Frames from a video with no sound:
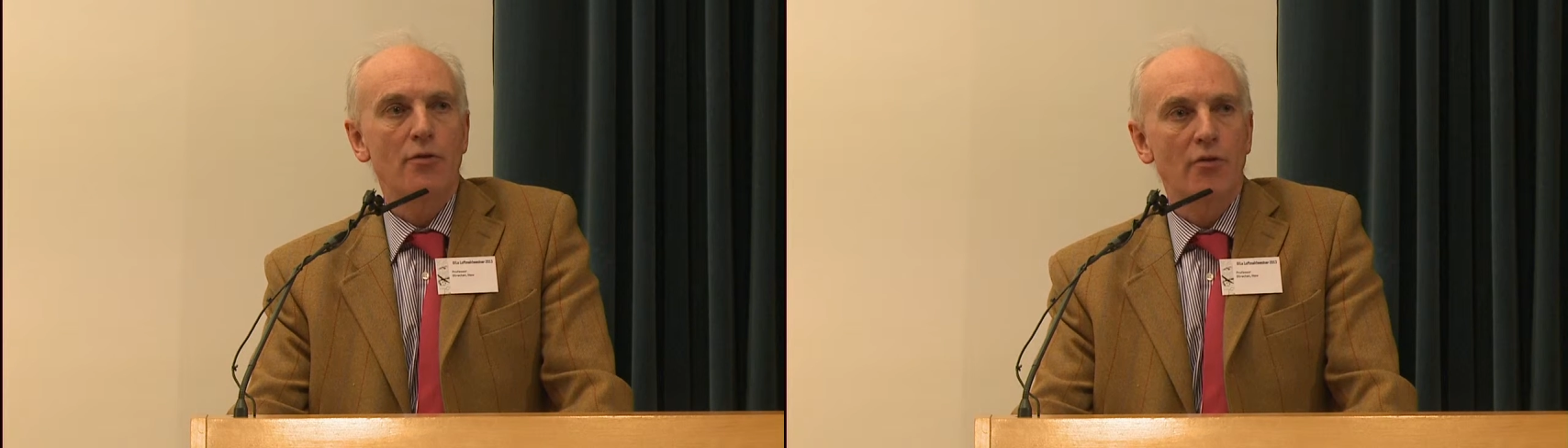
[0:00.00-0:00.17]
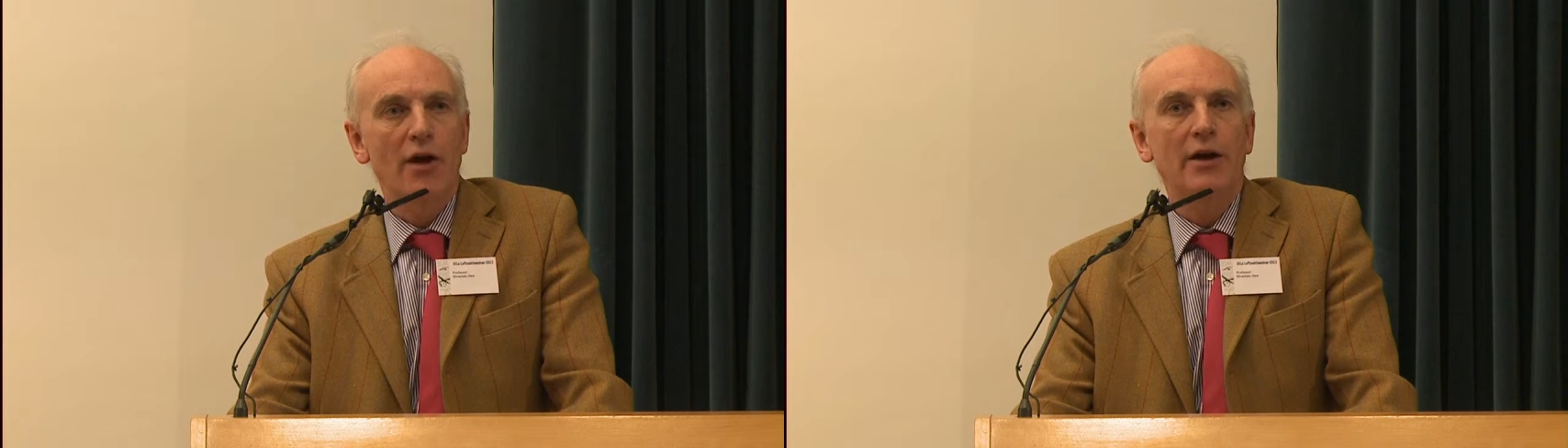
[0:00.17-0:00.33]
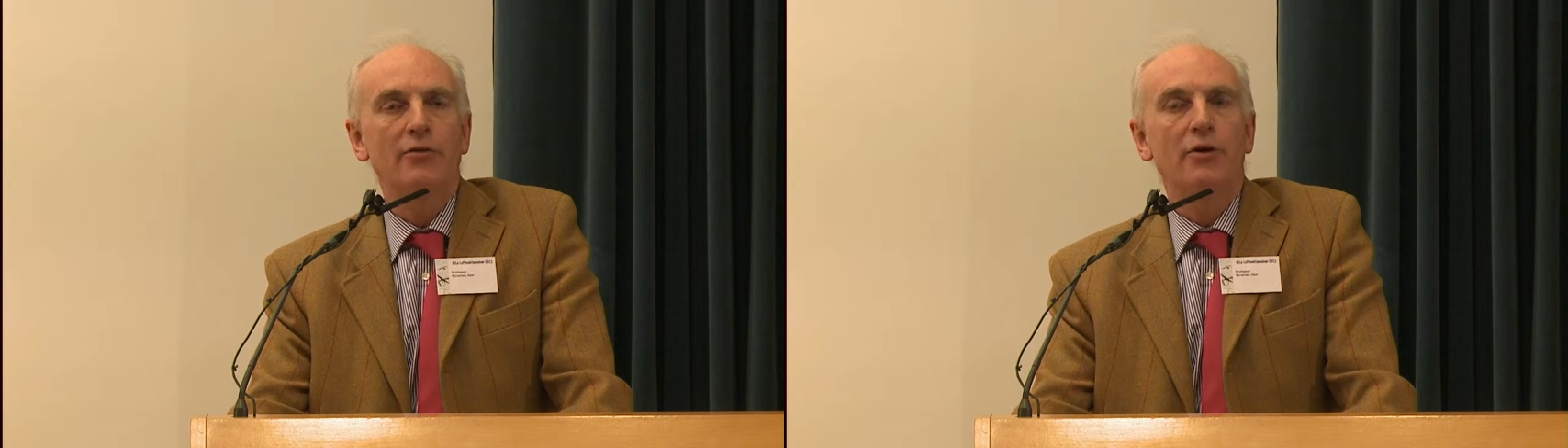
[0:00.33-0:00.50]

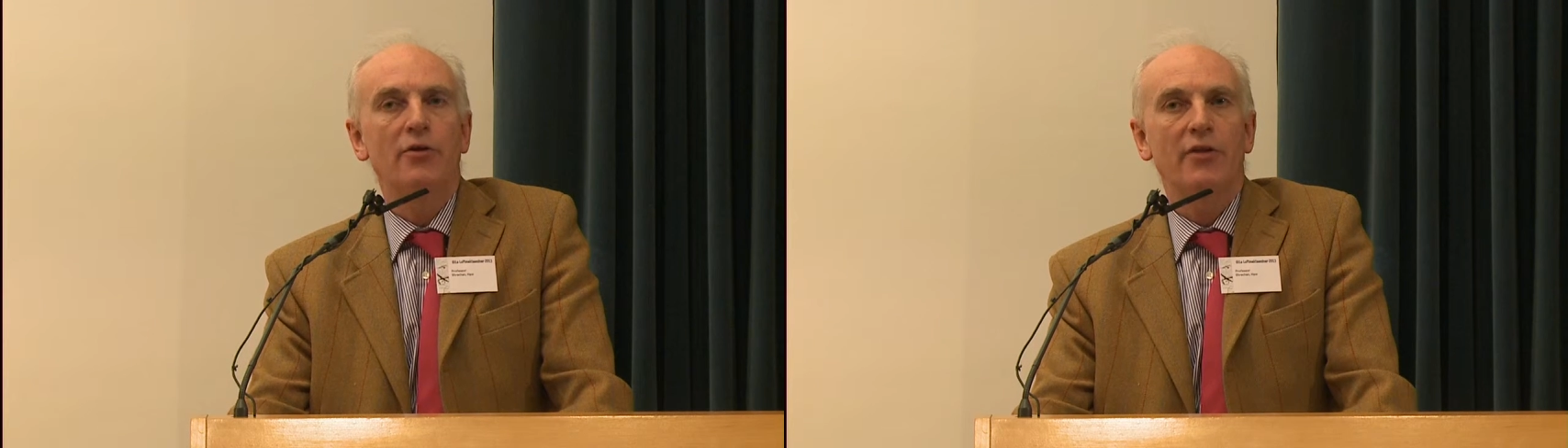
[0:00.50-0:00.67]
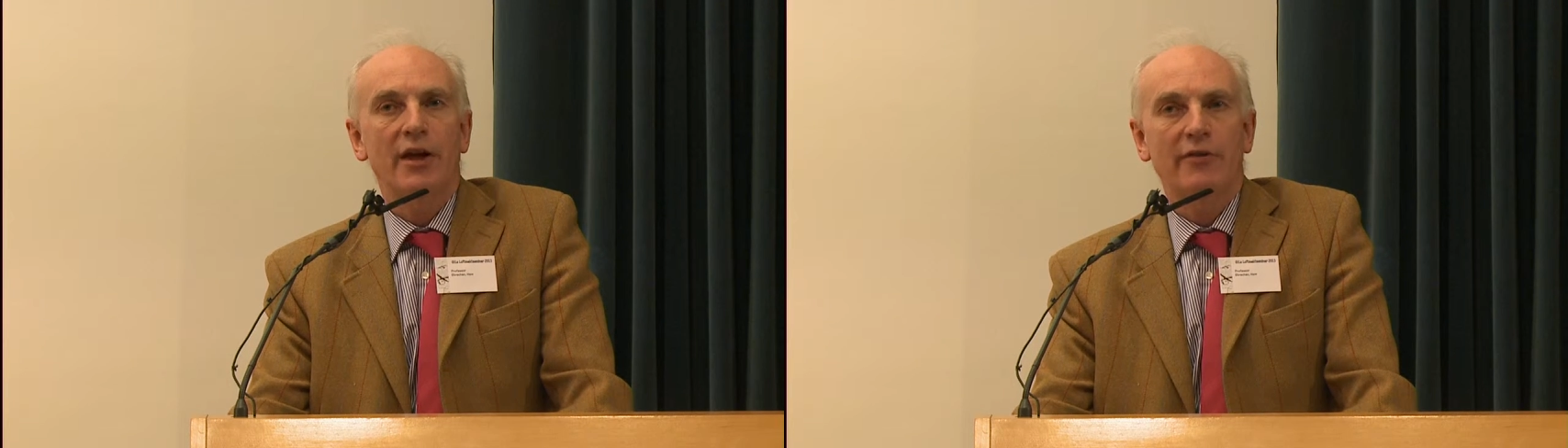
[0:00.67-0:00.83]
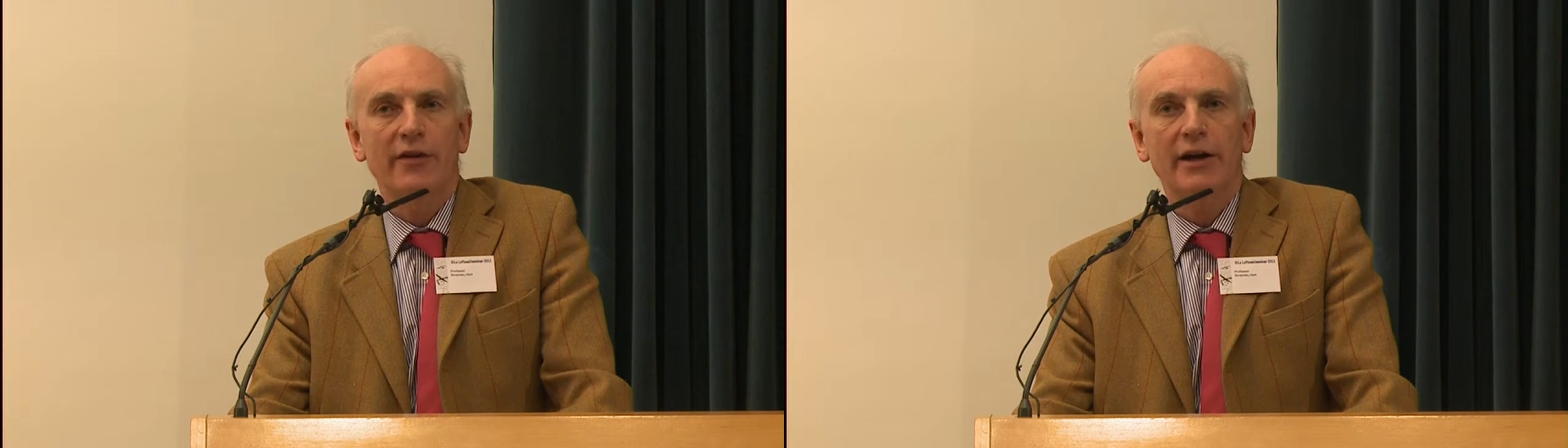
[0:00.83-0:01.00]
then the
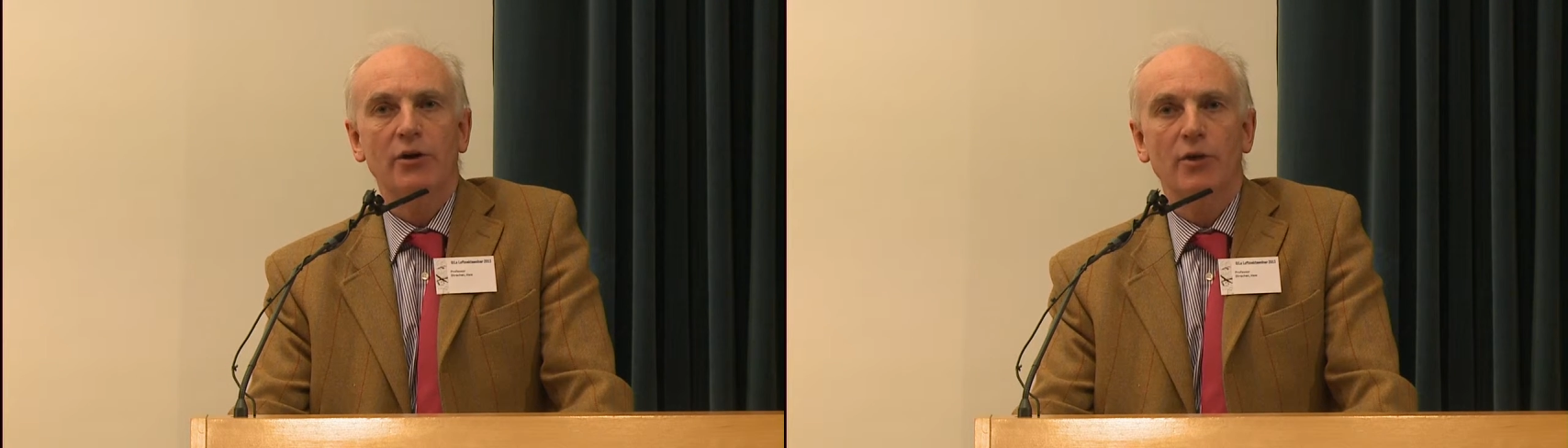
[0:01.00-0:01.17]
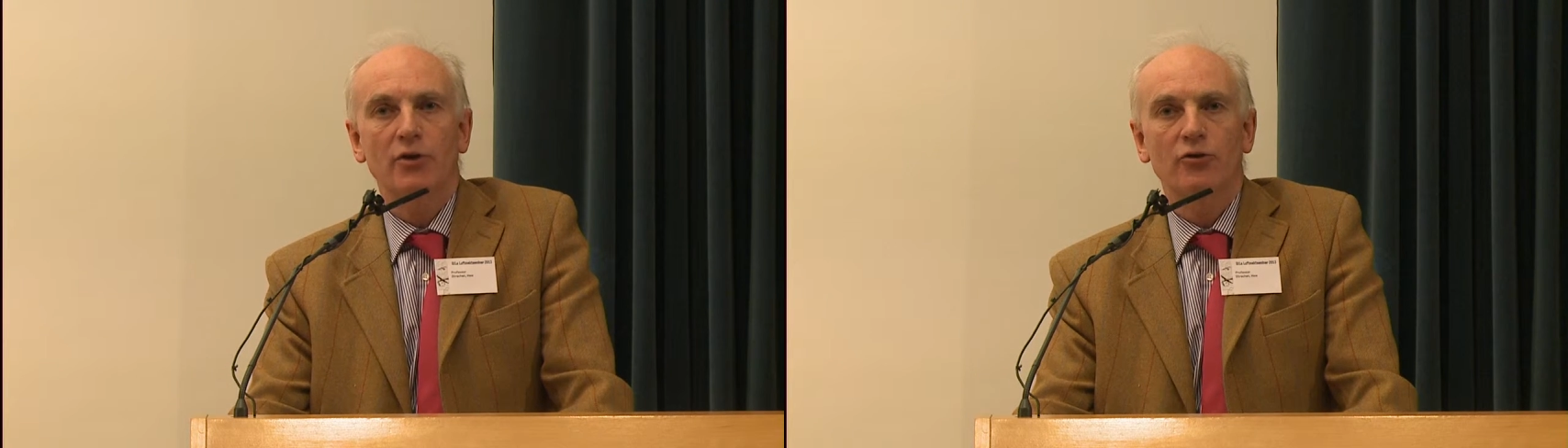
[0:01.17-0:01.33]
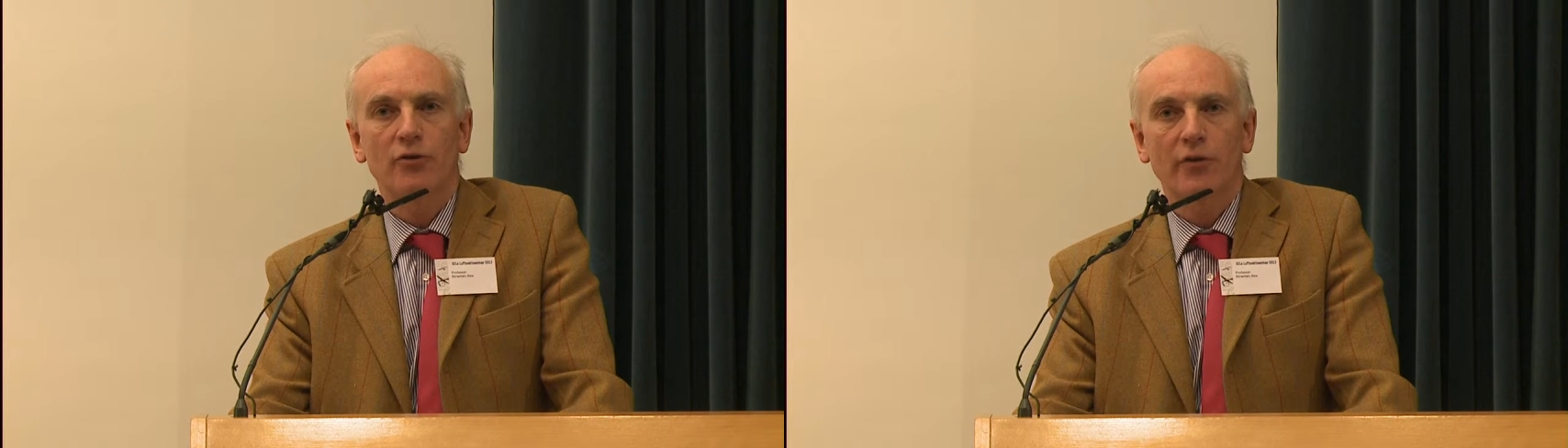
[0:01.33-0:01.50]

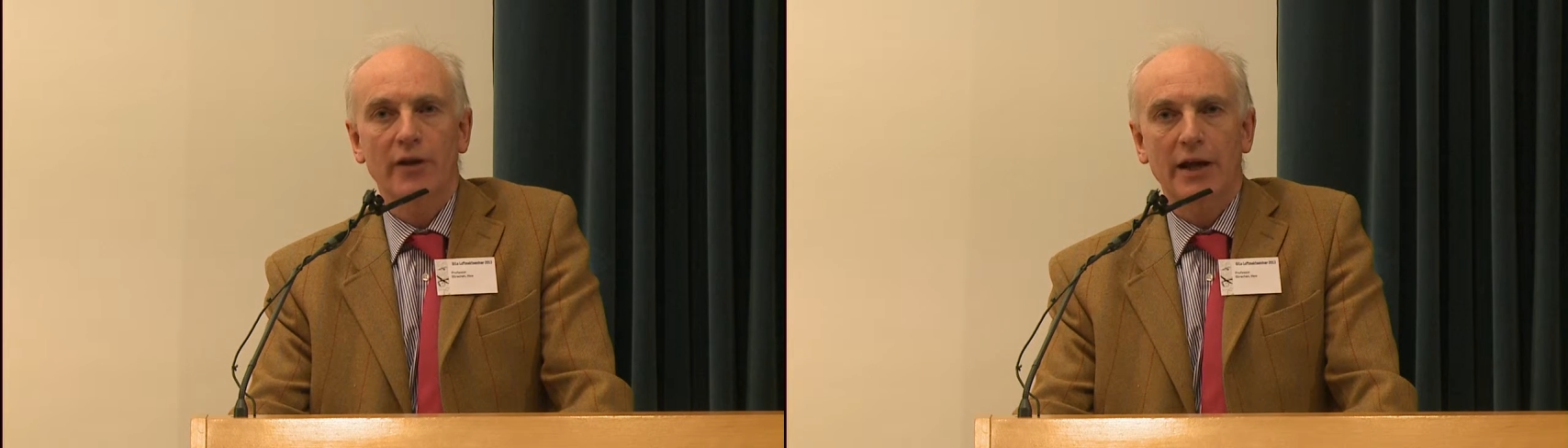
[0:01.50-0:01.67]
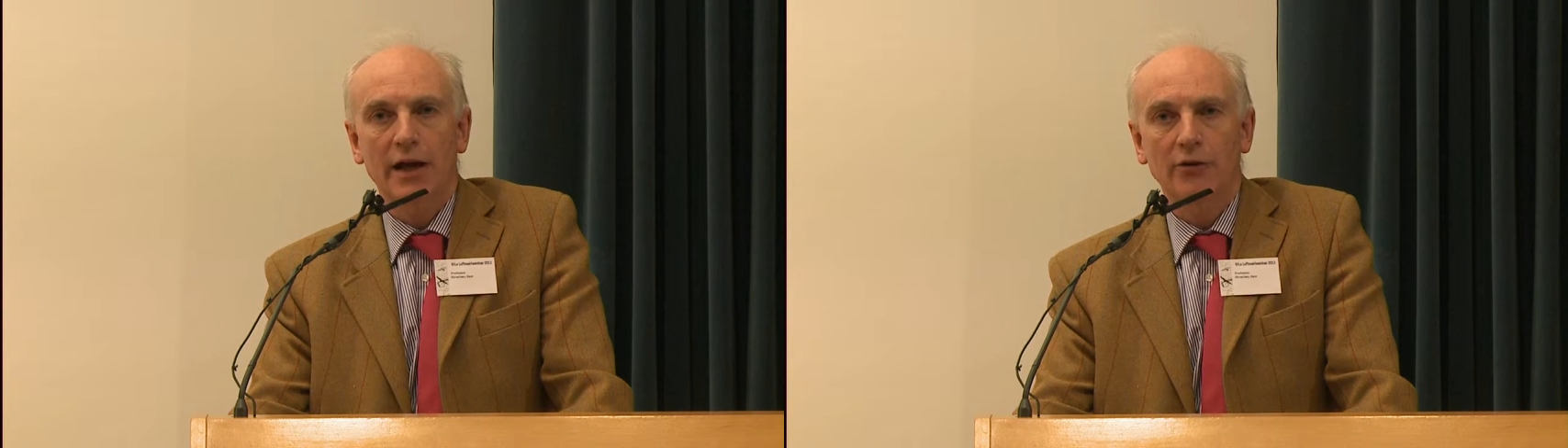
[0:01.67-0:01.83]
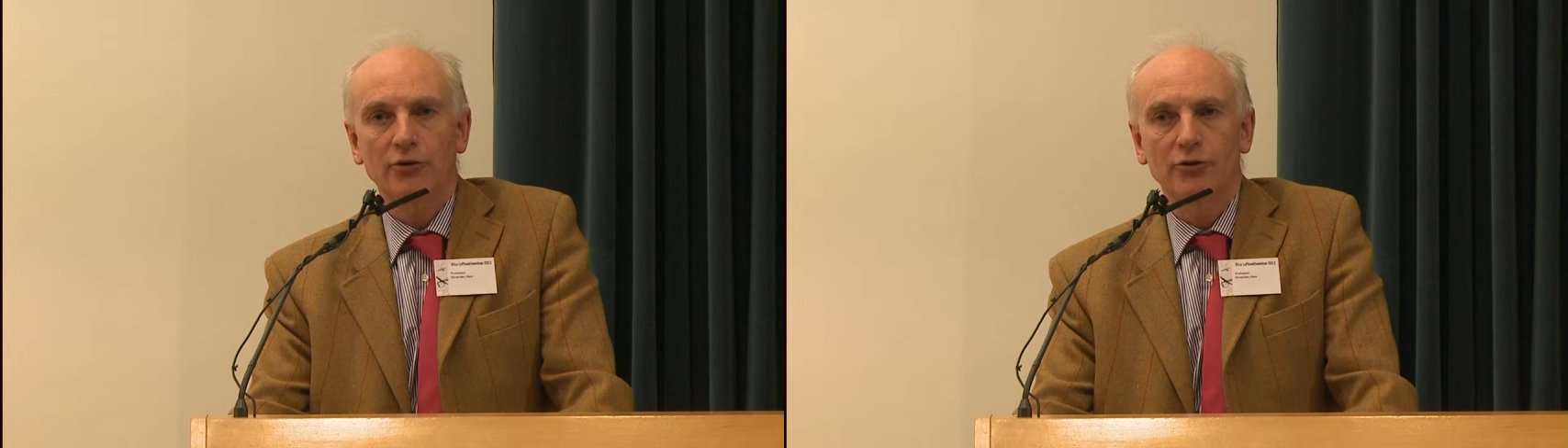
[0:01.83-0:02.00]
evacuation of
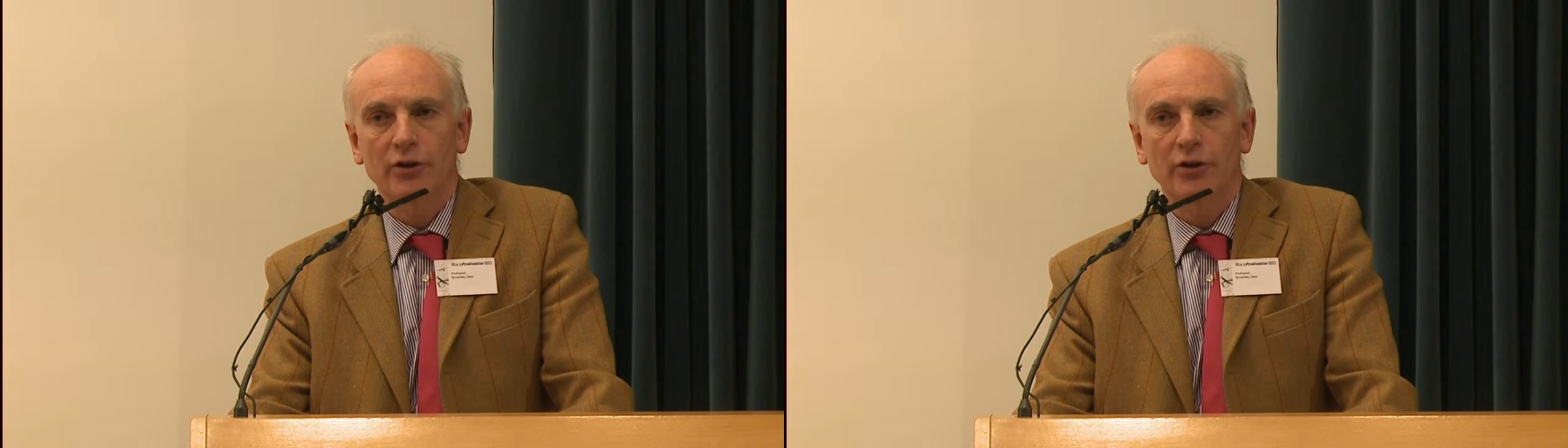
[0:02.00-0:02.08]
the